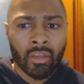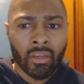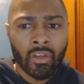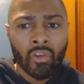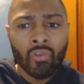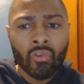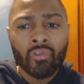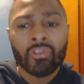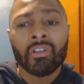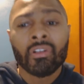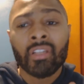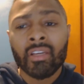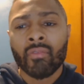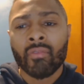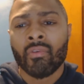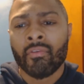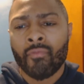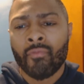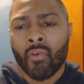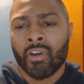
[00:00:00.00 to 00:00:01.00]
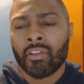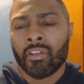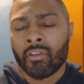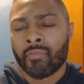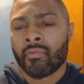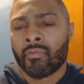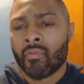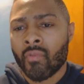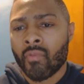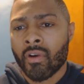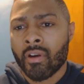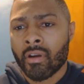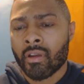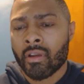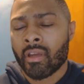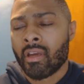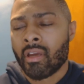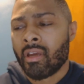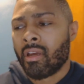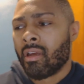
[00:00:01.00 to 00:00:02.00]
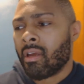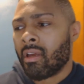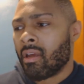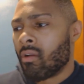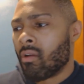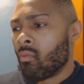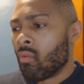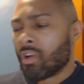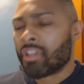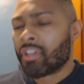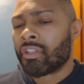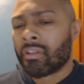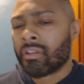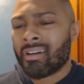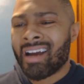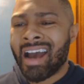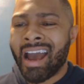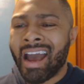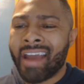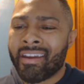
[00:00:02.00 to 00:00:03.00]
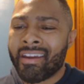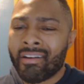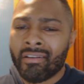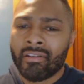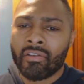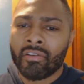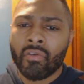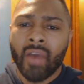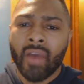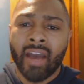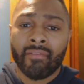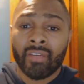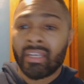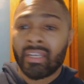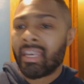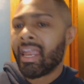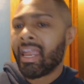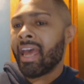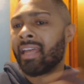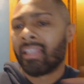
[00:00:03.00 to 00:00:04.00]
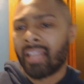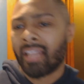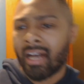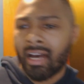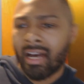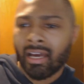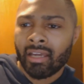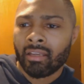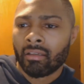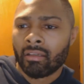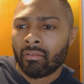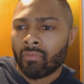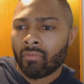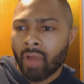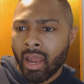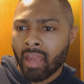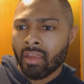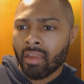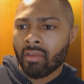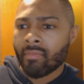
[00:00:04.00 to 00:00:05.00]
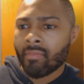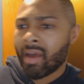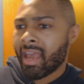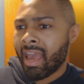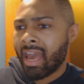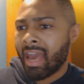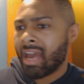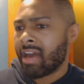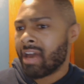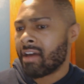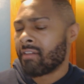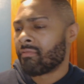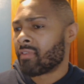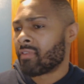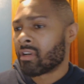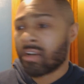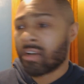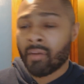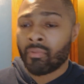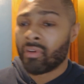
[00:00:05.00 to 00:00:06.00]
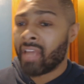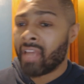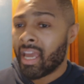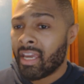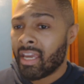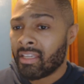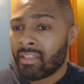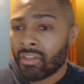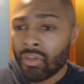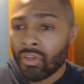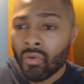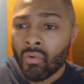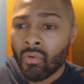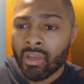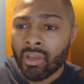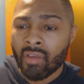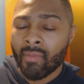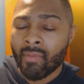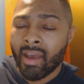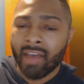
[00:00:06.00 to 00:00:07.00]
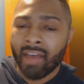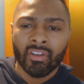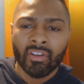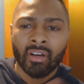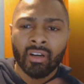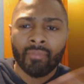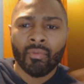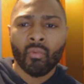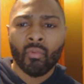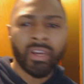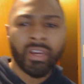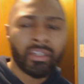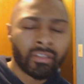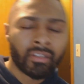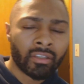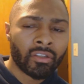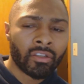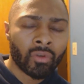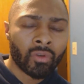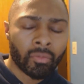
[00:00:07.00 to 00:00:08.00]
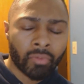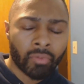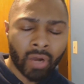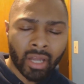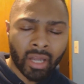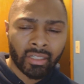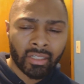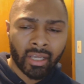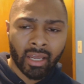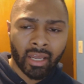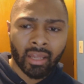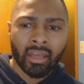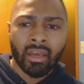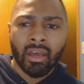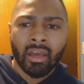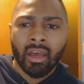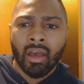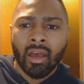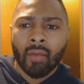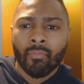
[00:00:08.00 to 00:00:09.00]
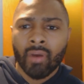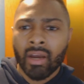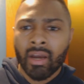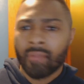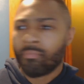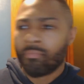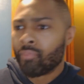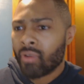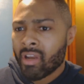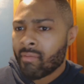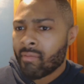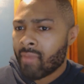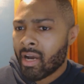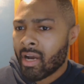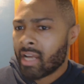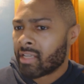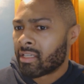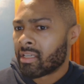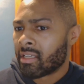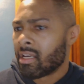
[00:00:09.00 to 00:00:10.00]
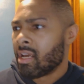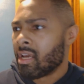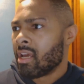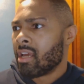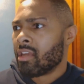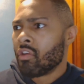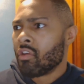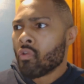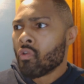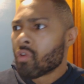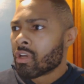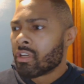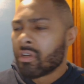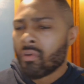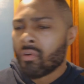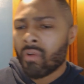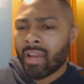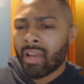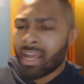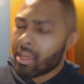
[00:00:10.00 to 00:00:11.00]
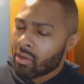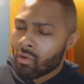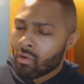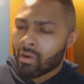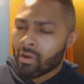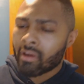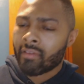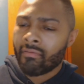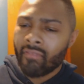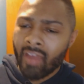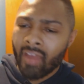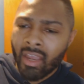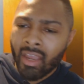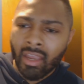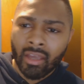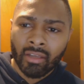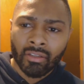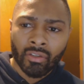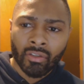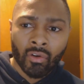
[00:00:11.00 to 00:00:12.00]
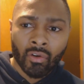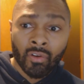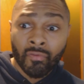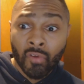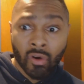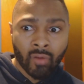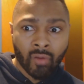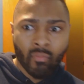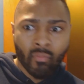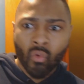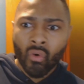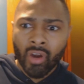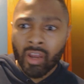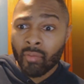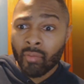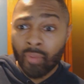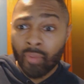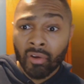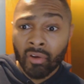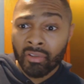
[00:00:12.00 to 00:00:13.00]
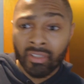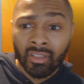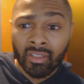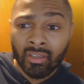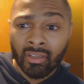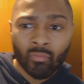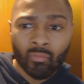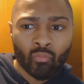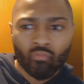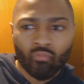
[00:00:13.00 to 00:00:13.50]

Usually with voiceover work, once you're hired, you have a deadline. Right? You might have a couple days to do it. You might have a couple weeks to do the project, but pretty much you can do it at your convenience. So if you're a morning person,